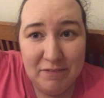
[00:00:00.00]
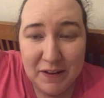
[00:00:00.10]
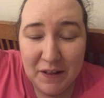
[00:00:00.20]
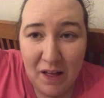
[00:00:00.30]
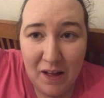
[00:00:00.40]

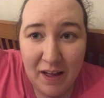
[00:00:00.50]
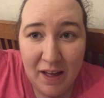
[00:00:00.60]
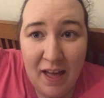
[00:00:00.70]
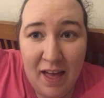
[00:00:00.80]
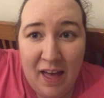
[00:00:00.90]
11
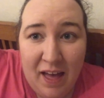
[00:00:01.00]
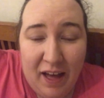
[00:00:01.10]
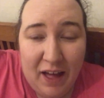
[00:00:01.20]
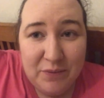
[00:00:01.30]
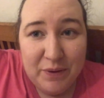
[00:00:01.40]
o'clock
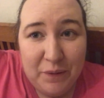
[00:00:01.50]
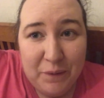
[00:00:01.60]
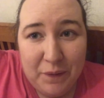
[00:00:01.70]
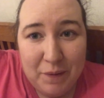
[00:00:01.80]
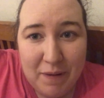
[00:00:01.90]
and we're
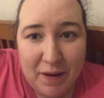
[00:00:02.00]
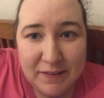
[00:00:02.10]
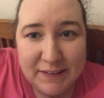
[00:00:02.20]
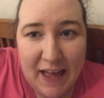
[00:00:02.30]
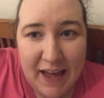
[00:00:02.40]
all
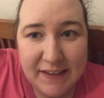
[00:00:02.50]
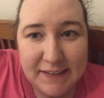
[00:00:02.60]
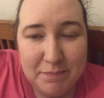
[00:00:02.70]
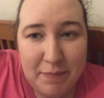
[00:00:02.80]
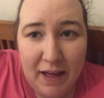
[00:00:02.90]
about to head
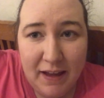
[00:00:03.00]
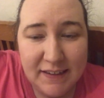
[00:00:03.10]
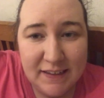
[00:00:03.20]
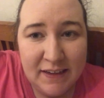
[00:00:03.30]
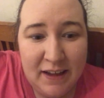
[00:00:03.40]
to
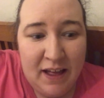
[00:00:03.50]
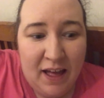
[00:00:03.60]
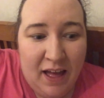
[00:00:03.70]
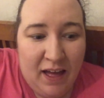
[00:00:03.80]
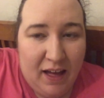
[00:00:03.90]
bed.
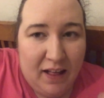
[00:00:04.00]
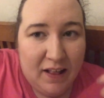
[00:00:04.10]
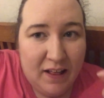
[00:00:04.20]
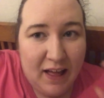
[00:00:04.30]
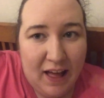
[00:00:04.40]

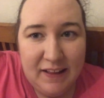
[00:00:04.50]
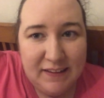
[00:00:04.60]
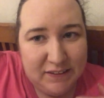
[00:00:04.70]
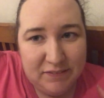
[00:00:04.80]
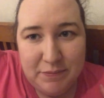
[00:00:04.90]

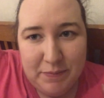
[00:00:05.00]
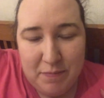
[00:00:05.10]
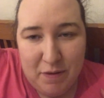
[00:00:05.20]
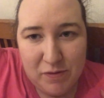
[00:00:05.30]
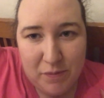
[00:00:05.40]
Alice, I've just
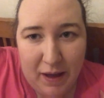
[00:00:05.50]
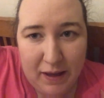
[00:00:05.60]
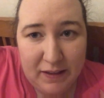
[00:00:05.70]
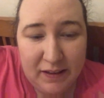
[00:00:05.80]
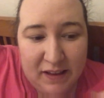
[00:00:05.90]
been in bed for a
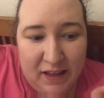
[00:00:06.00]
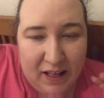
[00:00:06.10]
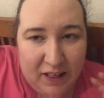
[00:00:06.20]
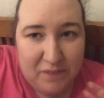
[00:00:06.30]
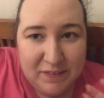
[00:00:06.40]
while.
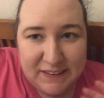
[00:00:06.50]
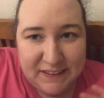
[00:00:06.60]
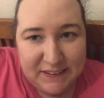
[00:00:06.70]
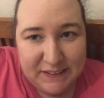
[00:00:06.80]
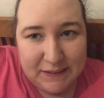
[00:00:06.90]
Lawrence is